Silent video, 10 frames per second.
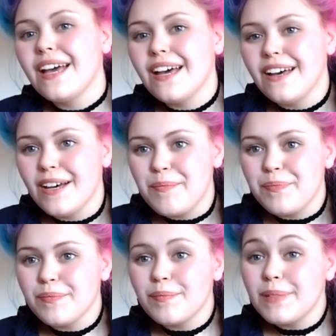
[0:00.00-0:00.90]

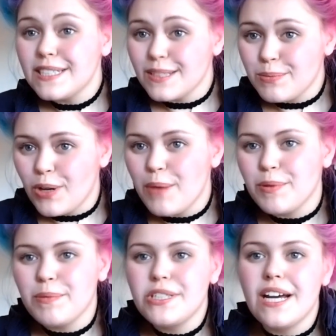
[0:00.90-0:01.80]
Um, please subscribe to
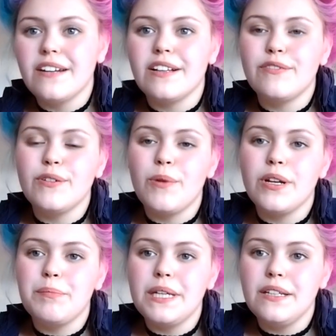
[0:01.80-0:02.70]
my channel if you want
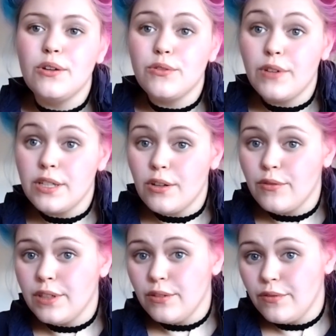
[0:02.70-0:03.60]
to be notified
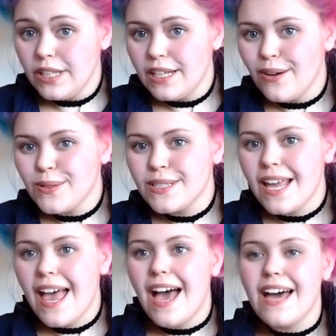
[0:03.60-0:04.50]
of new videos.
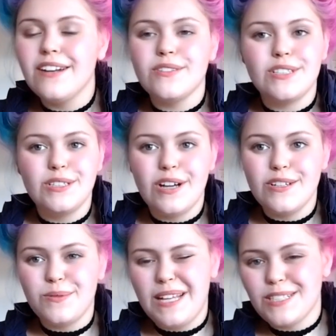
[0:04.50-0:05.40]
And I'll see you
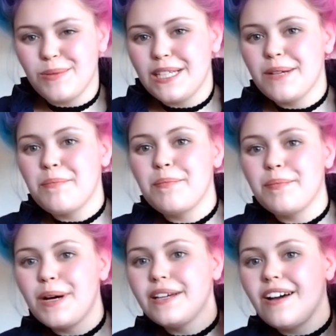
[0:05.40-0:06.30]
guys next week.
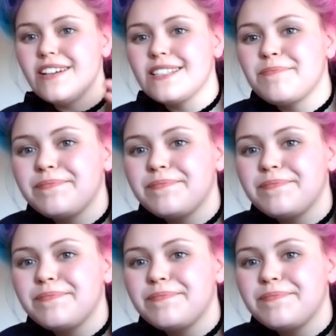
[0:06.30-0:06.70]
Bye, guys.